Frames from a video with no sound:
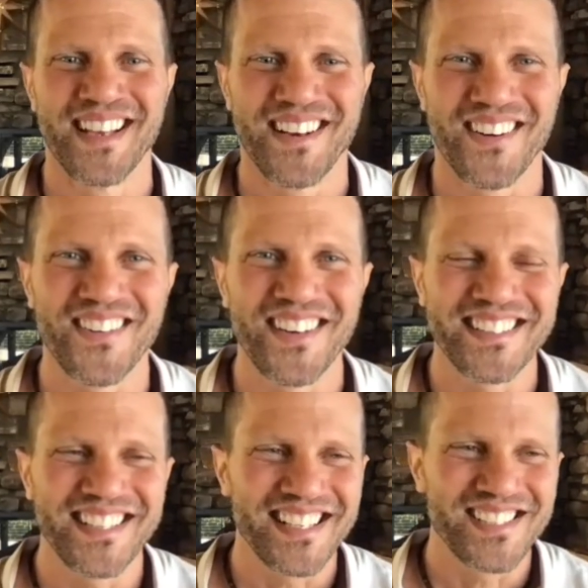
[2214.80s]
All
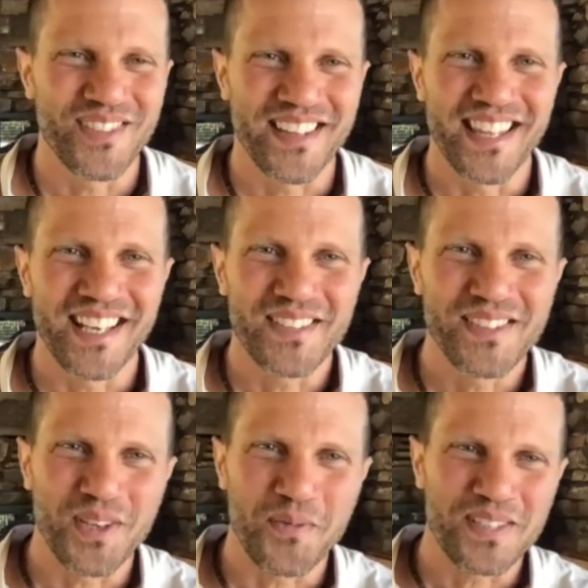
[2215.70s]
right, guys. Well, thank you
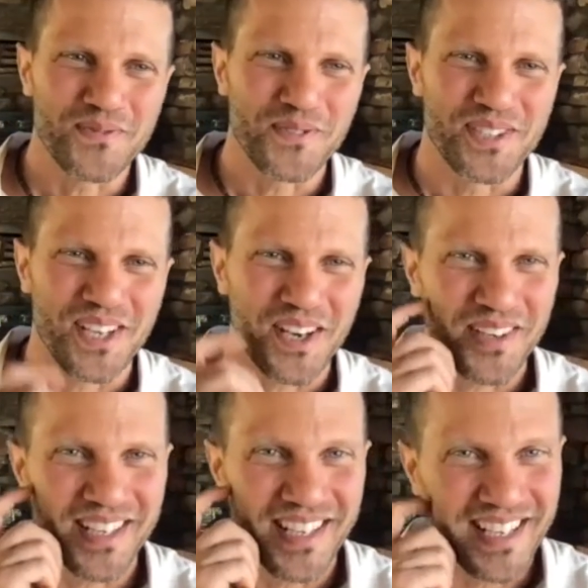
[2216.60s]
so much for
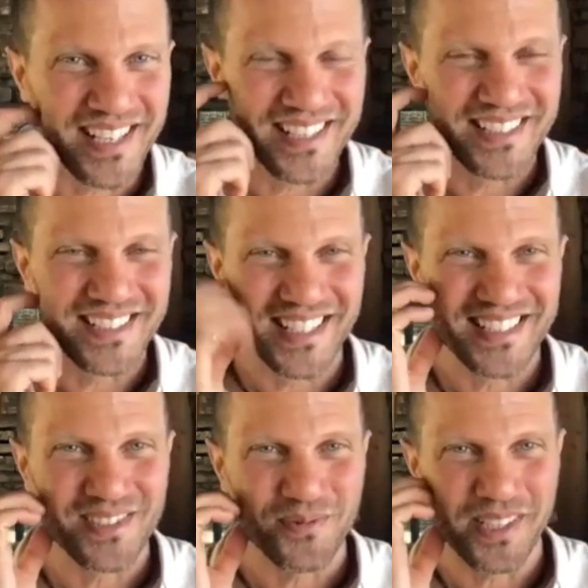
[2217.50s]
sharing. And
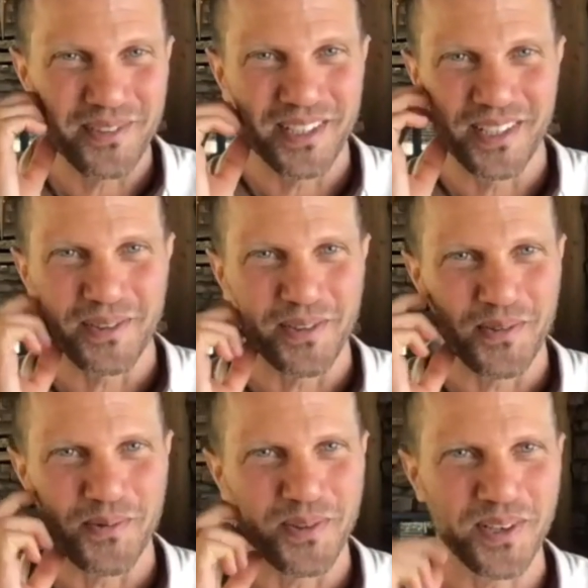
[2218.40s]
next week, we're going to
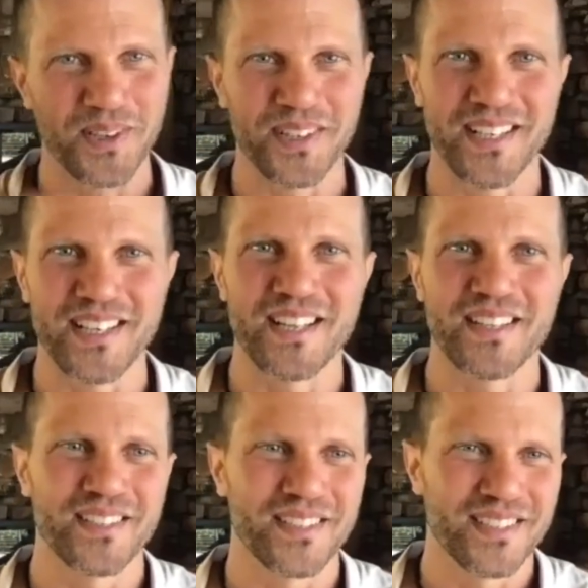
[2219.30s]
work on
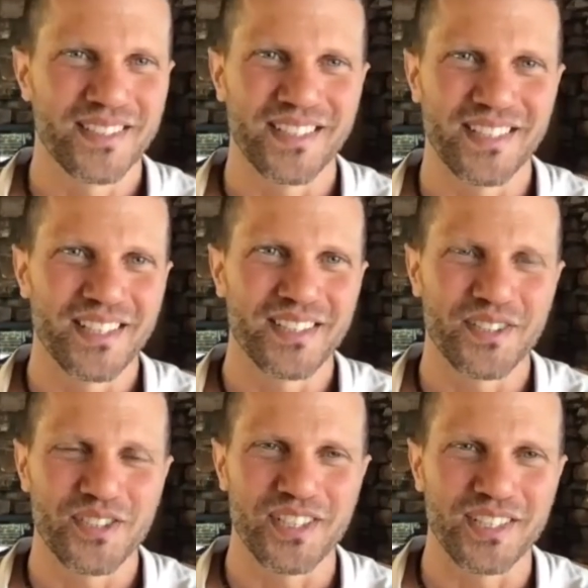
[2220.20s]
another
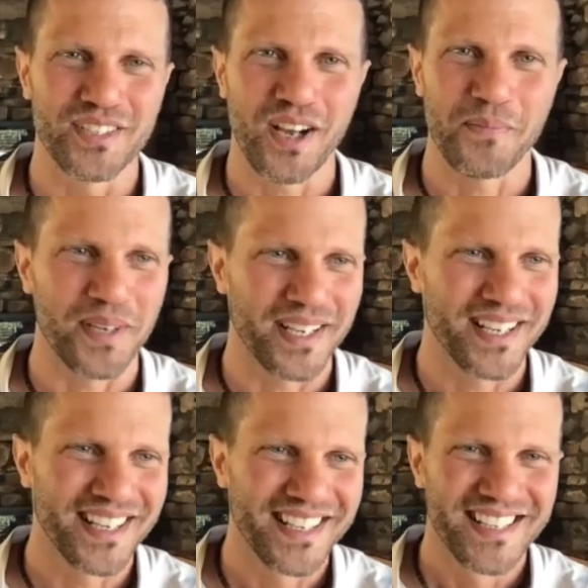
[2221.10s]
chi topic.
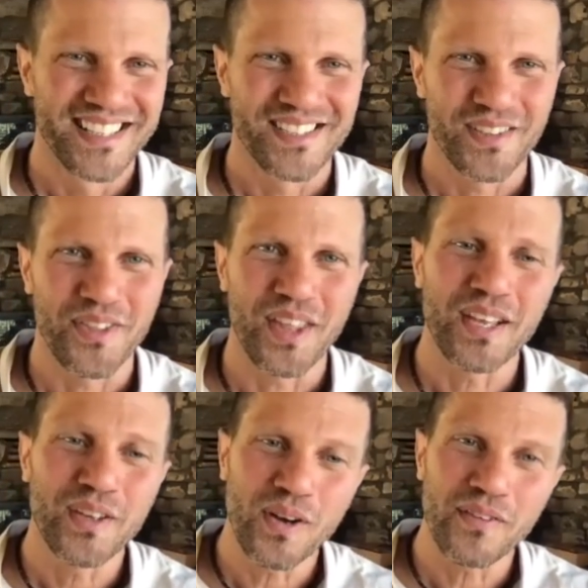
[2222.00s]
So
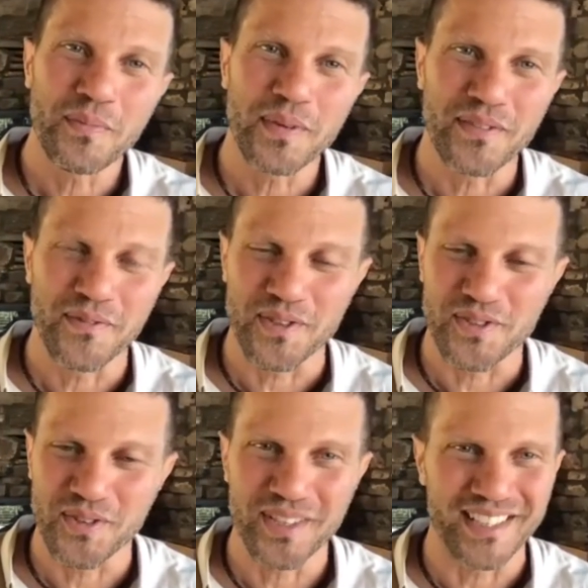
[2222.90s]
thank you, everybody, for
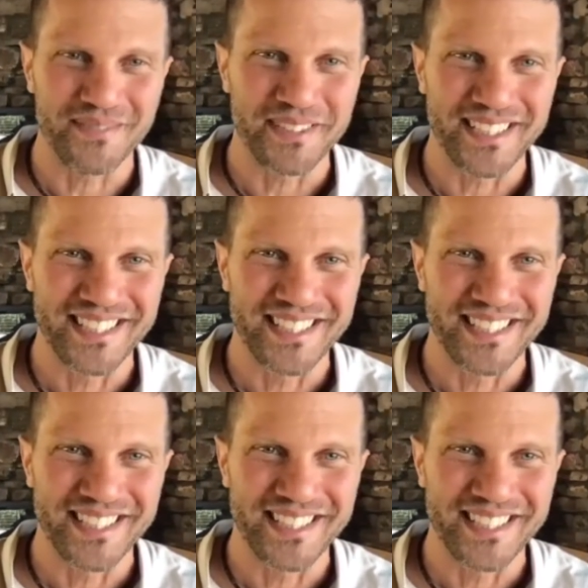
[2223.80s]
joining me.